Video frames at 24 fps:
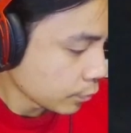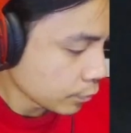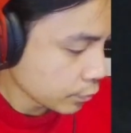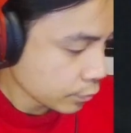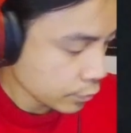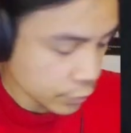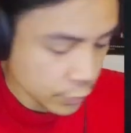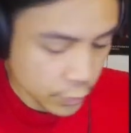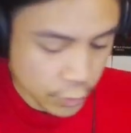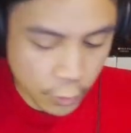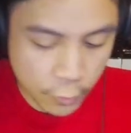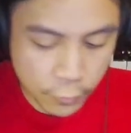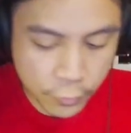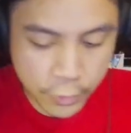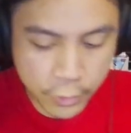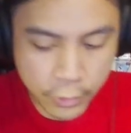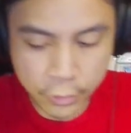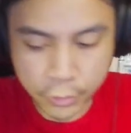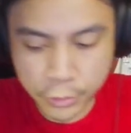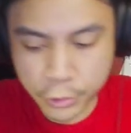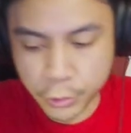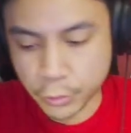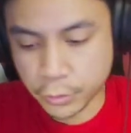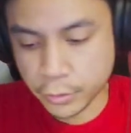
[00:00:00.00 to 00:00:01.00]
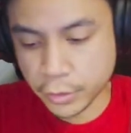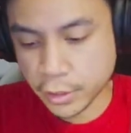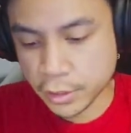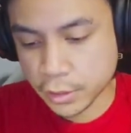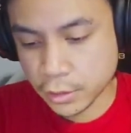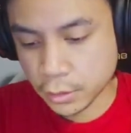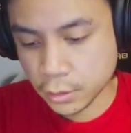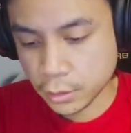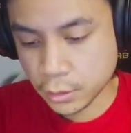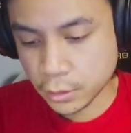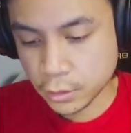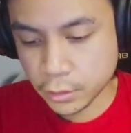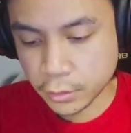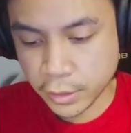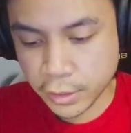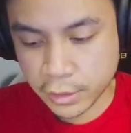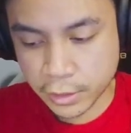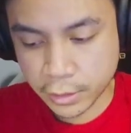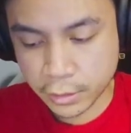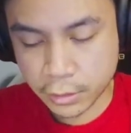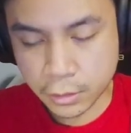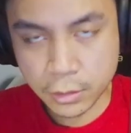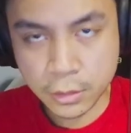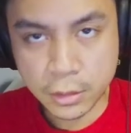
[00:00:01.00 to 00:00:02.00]
Hopefully they'll shorten
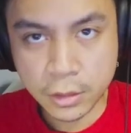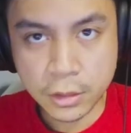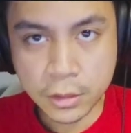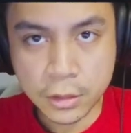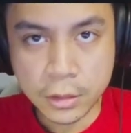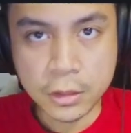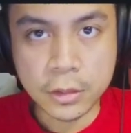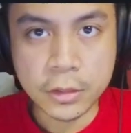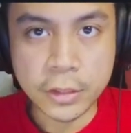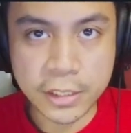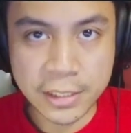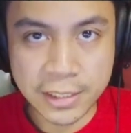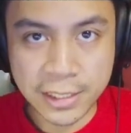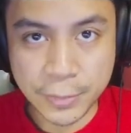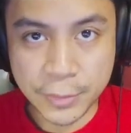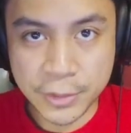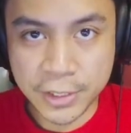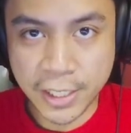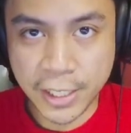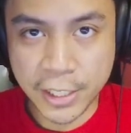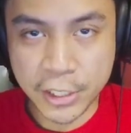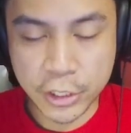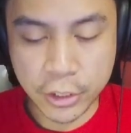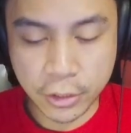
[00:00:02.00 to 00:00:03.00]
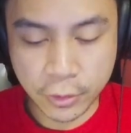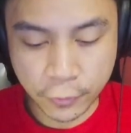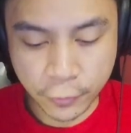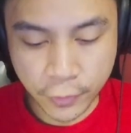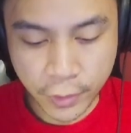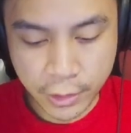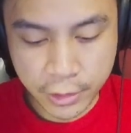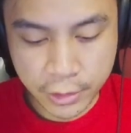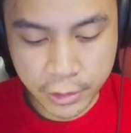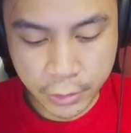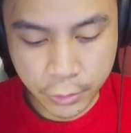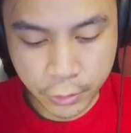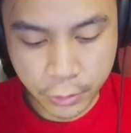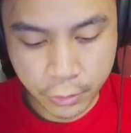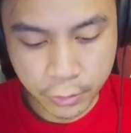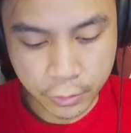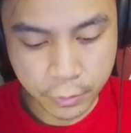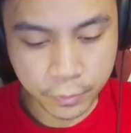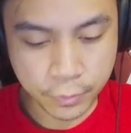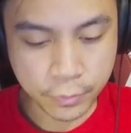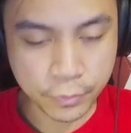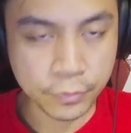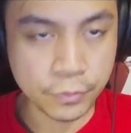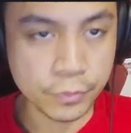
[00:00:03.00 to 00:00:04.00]
these limitation effects
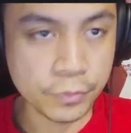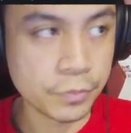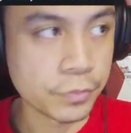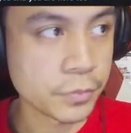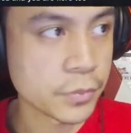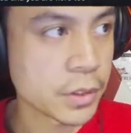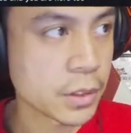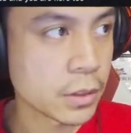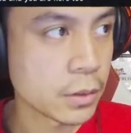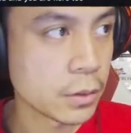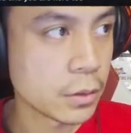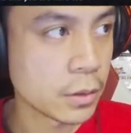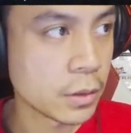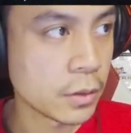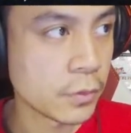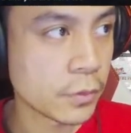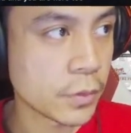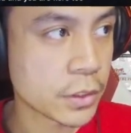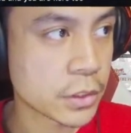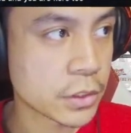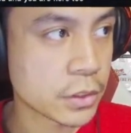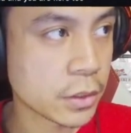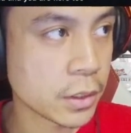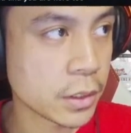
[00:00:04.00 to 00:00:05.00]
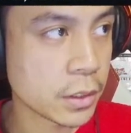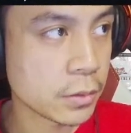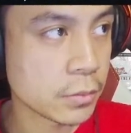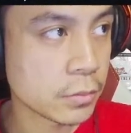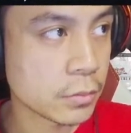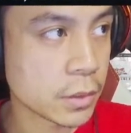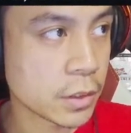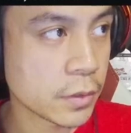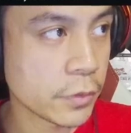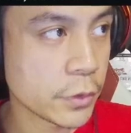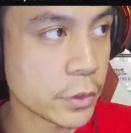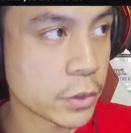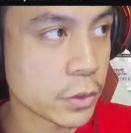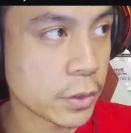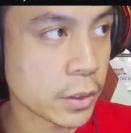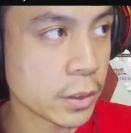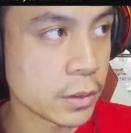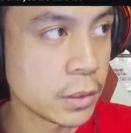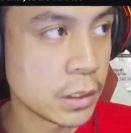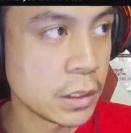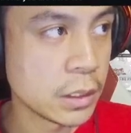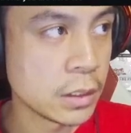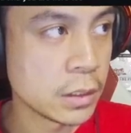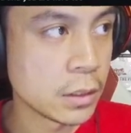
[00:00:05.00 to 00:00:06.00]
eventually in the future, right?
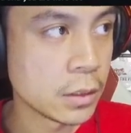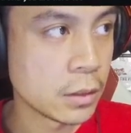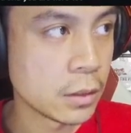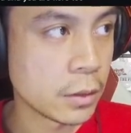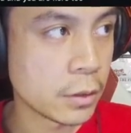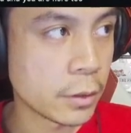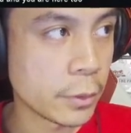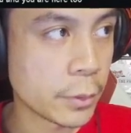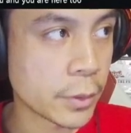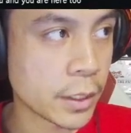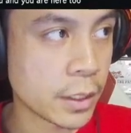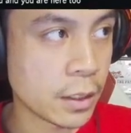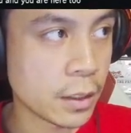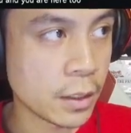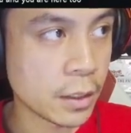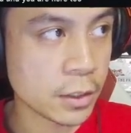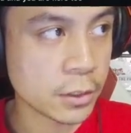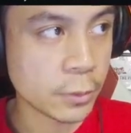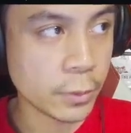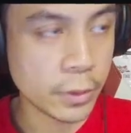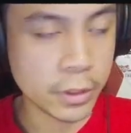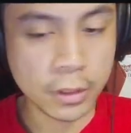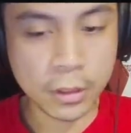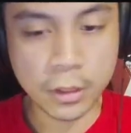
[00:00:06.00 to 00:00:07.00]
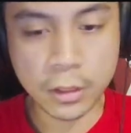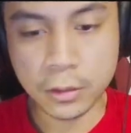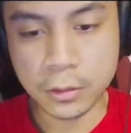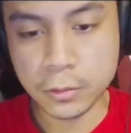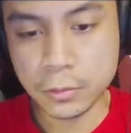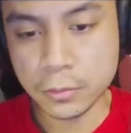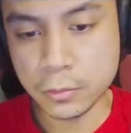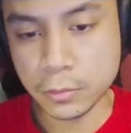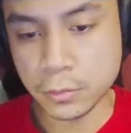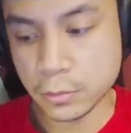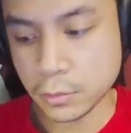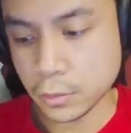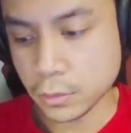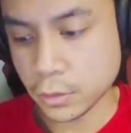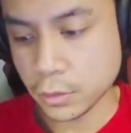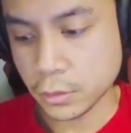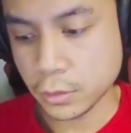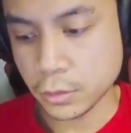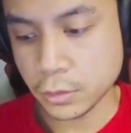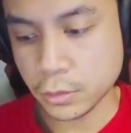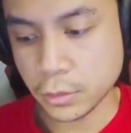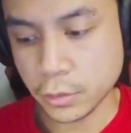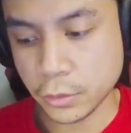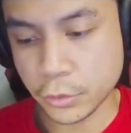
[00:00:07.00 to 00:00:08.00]
Alright, we got Ogdoated Hollow,
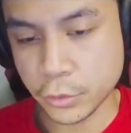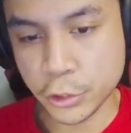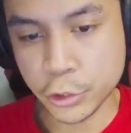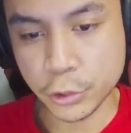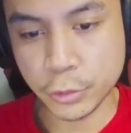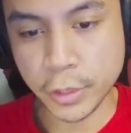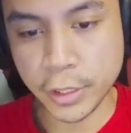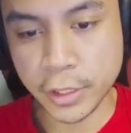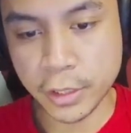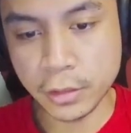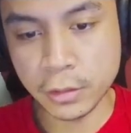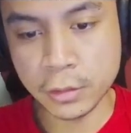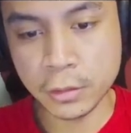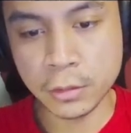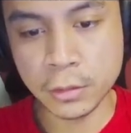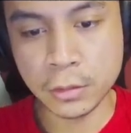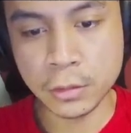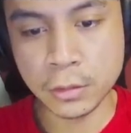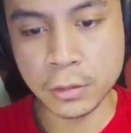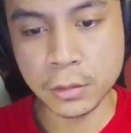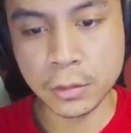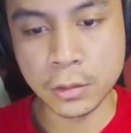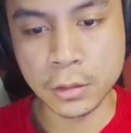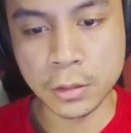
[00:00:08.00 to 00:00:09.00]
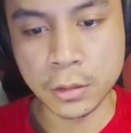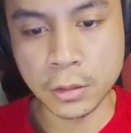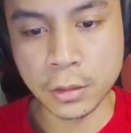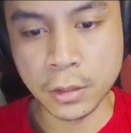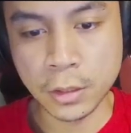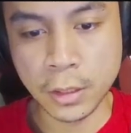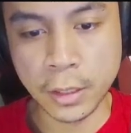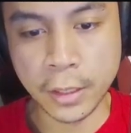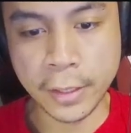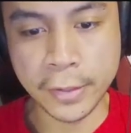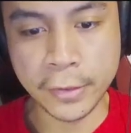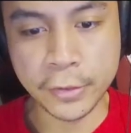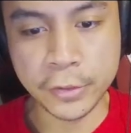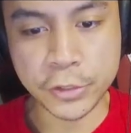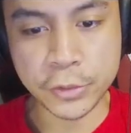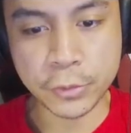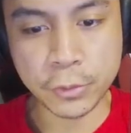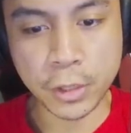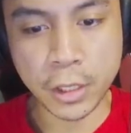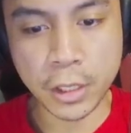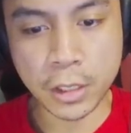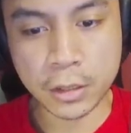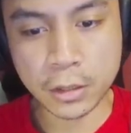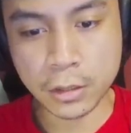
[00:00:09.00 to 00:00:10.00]
another Trade-in, Air's
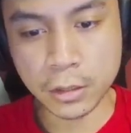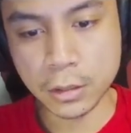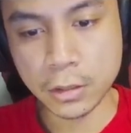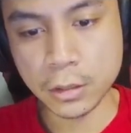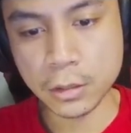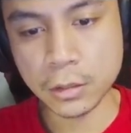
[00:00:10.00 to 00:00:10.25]
Rock.